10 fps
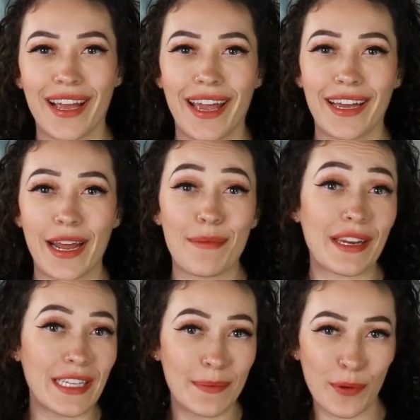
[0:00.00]
and I'm an
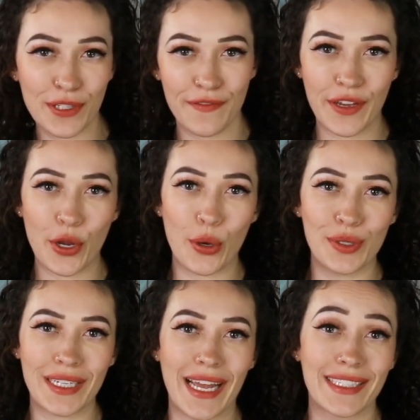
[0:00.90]
esports event
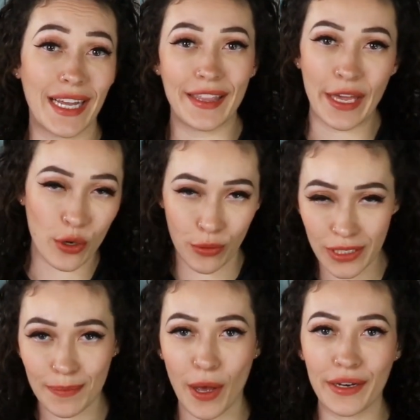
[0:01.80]
host and sideline
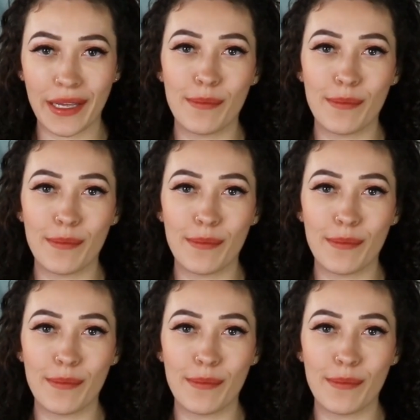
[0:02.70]
correspondent,